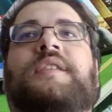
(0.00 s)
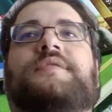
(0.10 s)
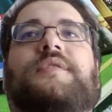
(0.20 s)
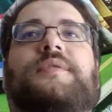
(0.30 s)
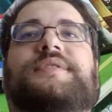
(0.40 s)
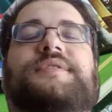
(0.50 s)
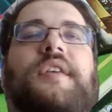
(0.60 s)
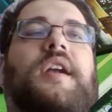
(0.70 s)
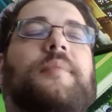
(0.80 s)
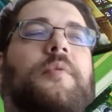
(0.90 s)
So it's
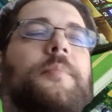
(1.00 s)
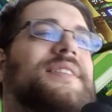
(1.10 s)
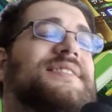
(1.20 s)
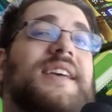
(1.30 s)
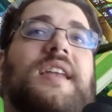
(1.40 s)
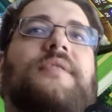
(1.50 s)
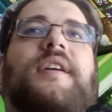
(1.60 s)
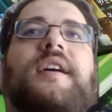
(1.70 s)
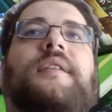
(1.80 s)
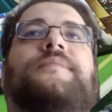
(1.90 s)
terrible mess
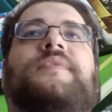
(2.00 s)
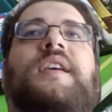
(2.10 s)
anyway.